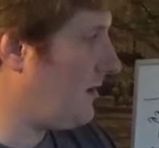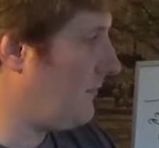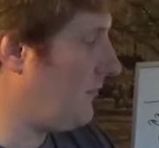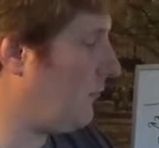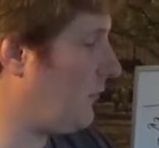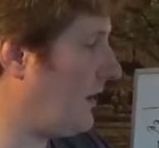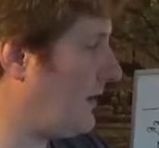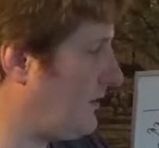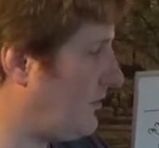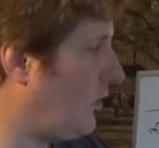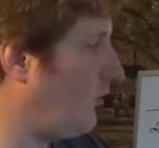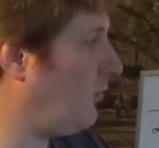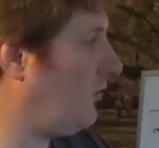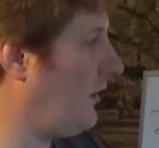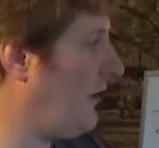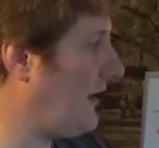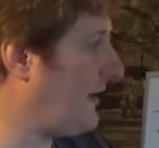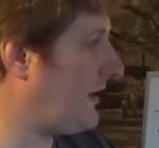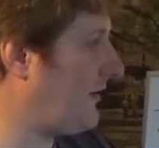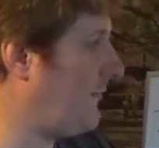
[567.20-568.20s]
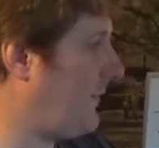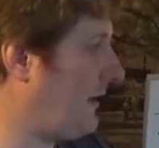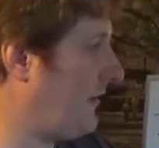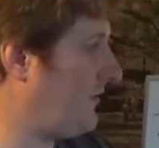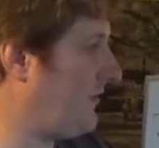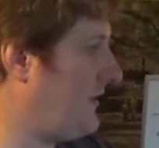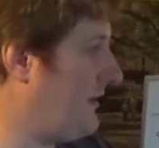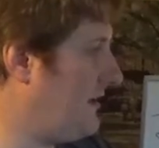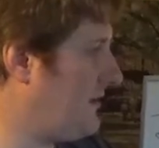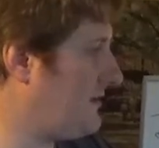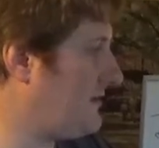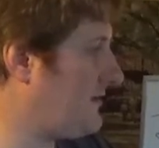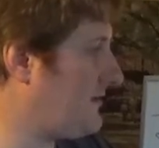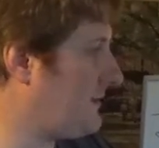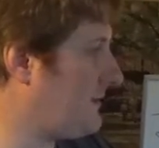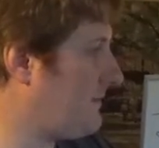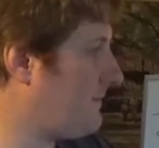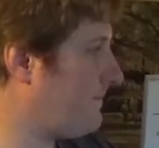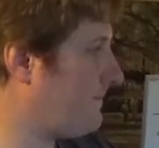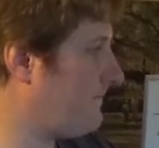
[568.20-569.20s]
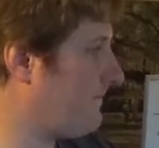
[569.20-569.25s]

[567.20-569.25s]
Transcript: But what I don't like about this